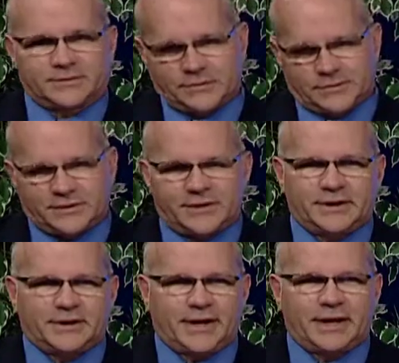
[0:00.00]
good to
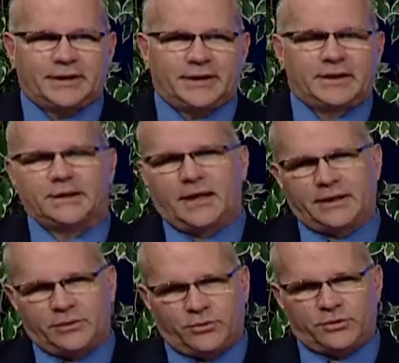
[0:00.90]
see you, Andy. And
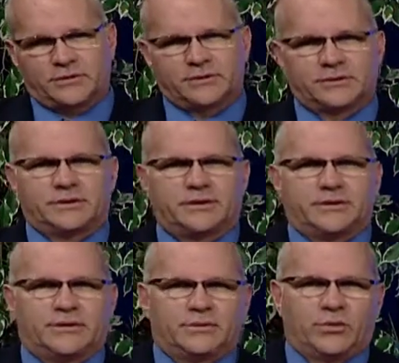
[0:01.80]
Andy works
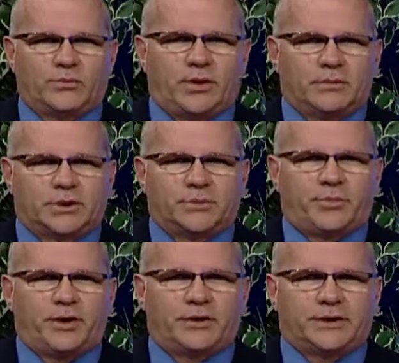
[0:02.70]
in the Republican
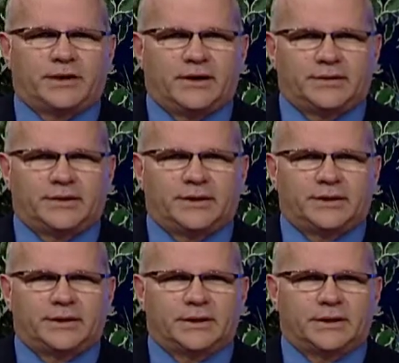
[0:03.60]
Party down at
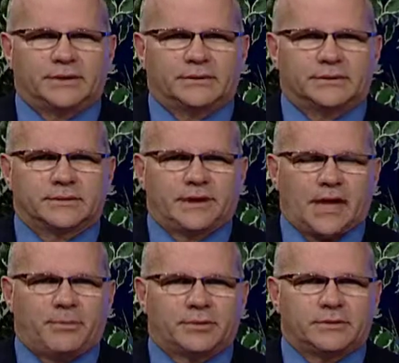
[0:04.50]
the
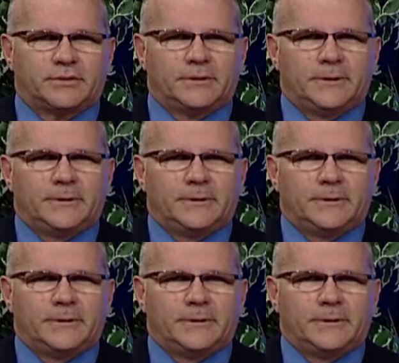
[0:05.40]
Capitol.